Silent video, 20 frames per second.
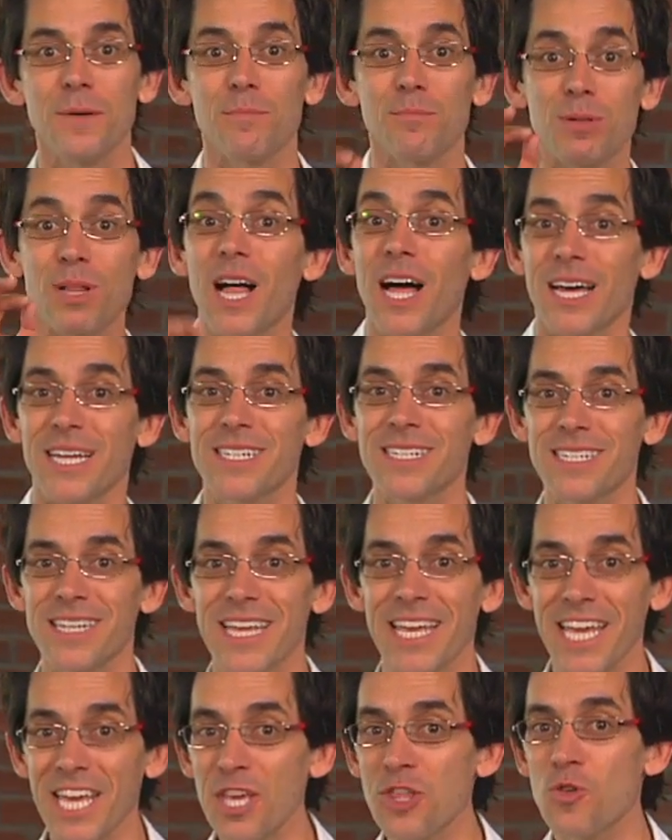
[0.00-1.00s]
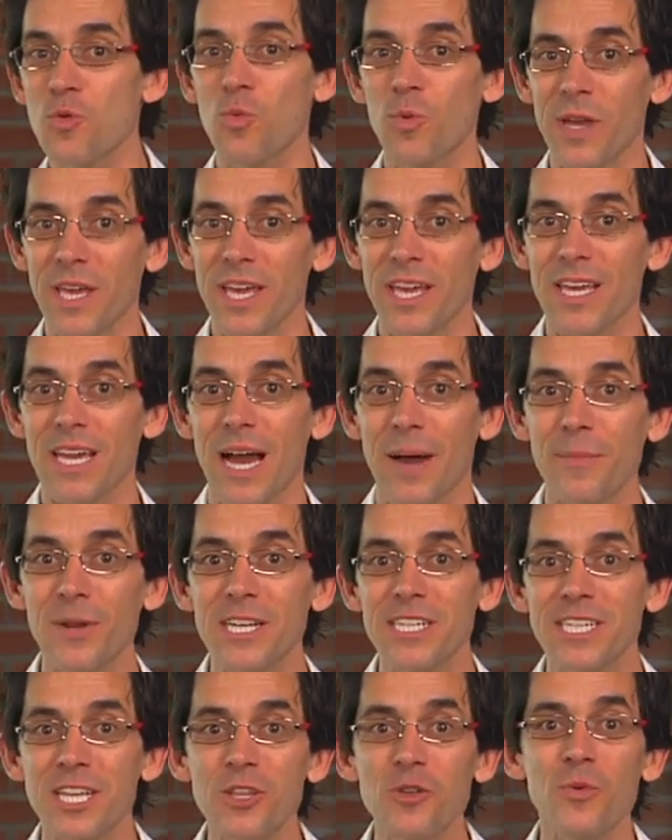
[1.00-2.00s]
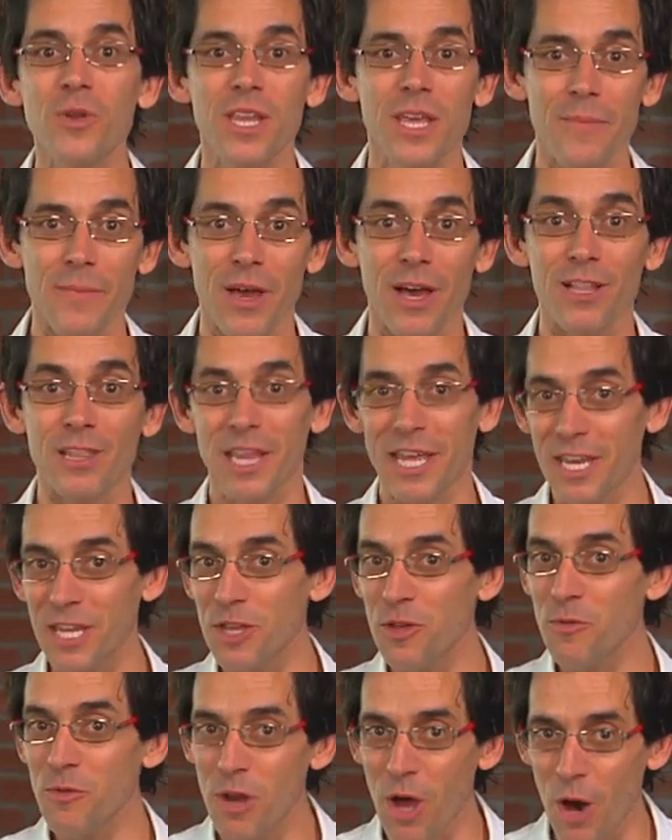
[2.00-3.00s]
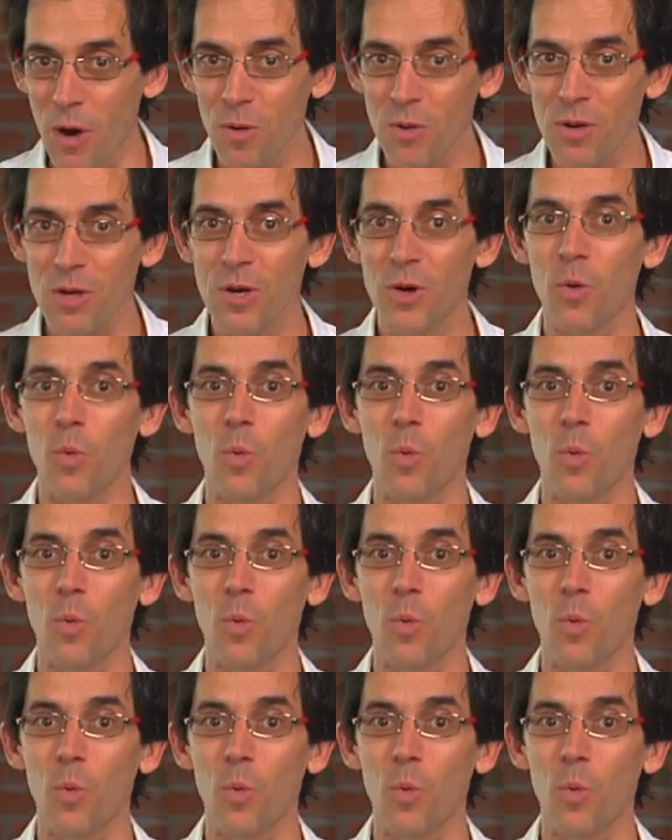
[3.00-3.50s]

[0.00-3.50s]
Plus, each week, I'm going to send you an email letting you know